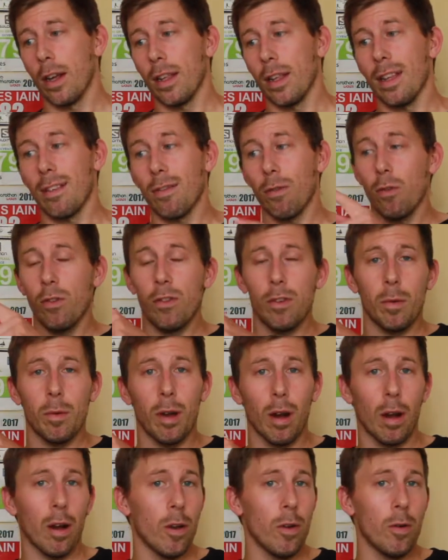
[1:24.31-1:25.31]
There's also a
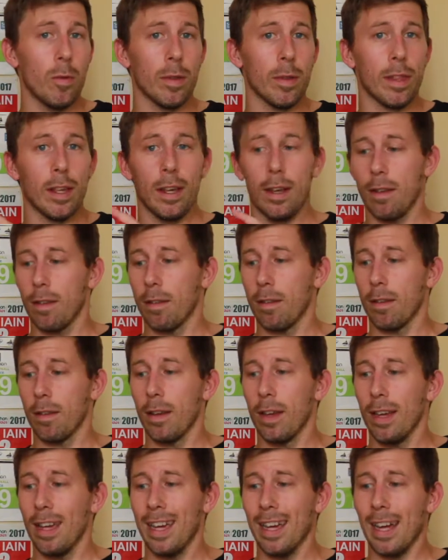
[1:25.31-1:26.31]
clue with this.
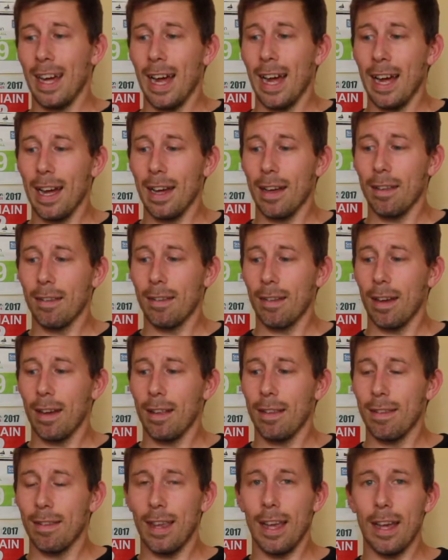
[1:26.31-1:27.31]
It has
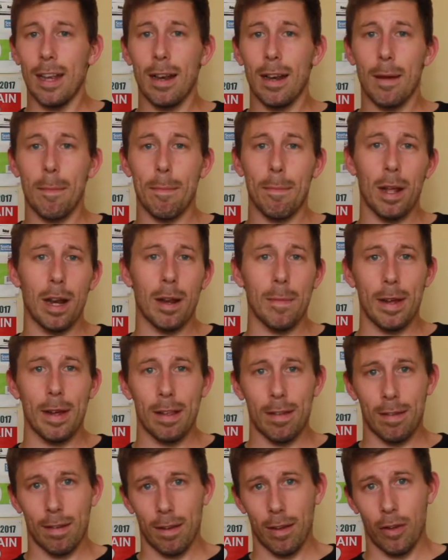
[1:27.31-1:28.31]
a 10
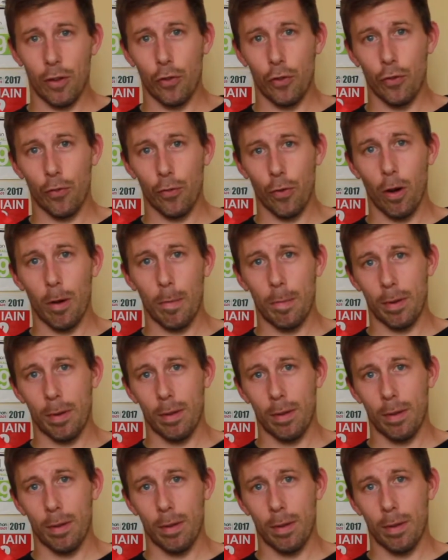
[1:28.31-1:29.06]
millimeter drop